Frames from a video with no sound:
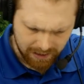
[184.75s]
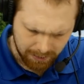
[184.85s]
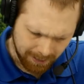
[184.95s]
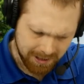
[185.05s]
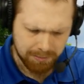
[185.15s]

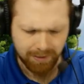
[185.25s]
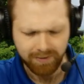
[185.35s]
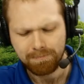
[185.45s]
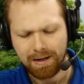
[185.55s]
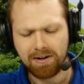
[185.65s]
The principle of
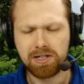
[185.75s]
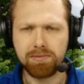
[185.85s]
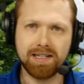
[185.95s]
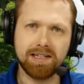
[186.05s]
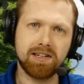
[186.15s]

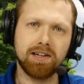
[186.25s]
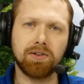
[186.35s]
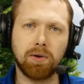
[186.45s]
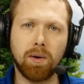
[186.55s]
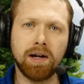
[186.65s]
embarrassment is
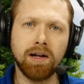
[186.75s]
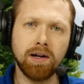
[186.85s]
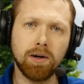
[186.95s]
another one.